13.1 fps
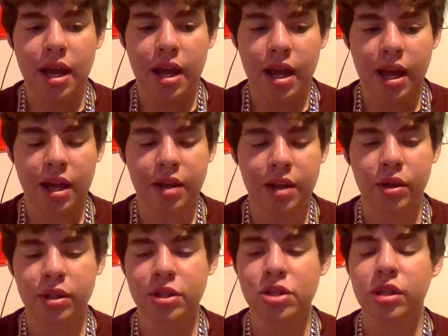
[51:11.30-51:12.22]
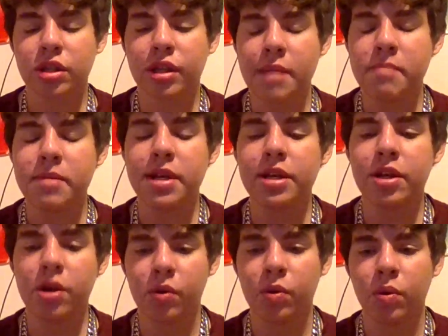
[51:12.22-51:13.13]
and just let me
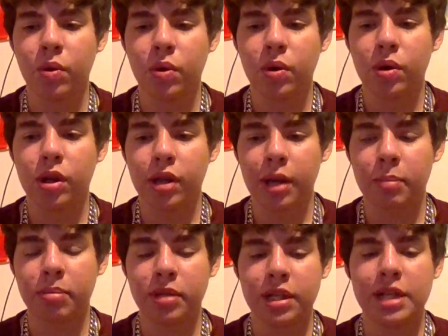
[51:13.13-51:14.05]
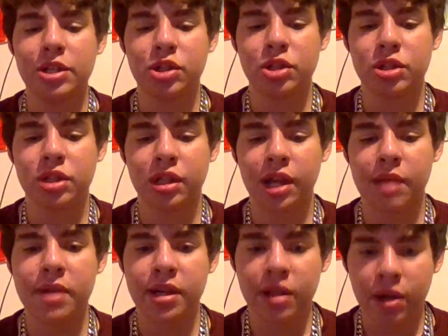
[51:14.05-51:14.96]
know. Like, please just
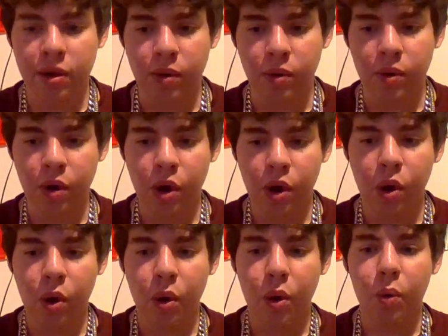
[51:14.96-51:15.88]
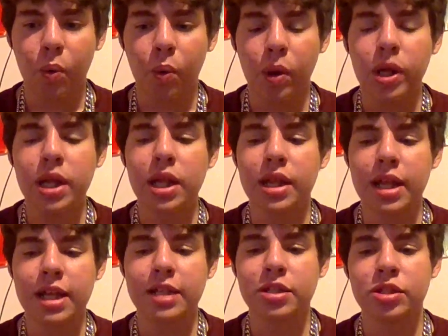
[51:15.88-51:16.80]
let me know, what
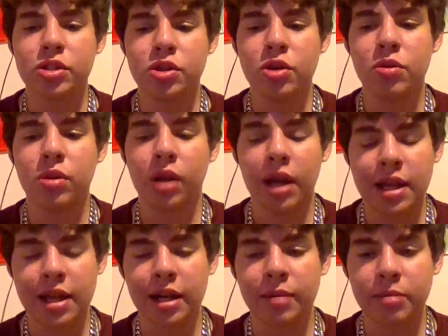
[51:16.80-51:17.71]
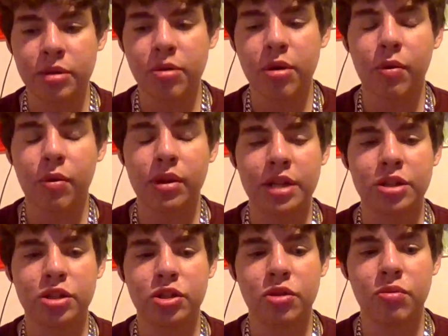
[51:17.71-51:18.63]
things do you like that I'm doing, what
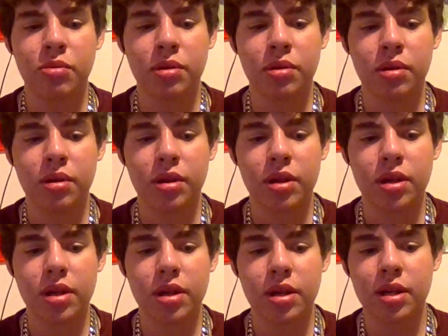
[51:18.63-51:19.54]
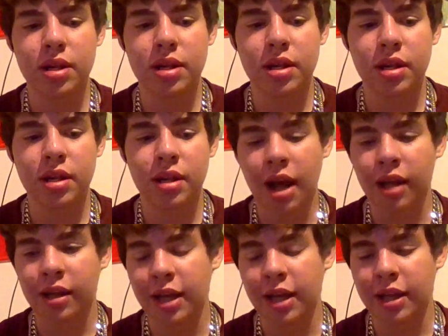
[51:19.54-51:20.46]
things do you
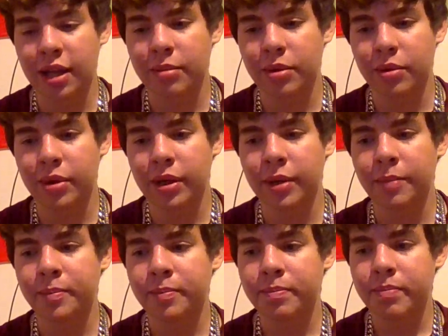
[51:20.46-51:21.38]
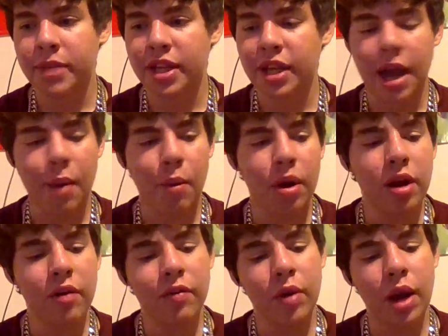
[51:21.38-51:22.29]
not like that I'm doing. And
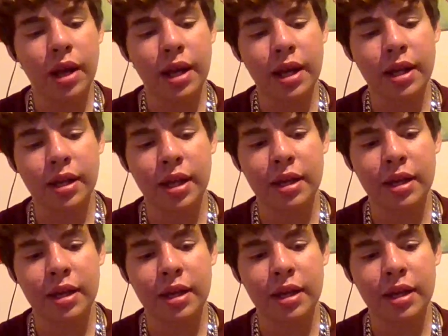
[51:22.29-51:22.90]
whatever I get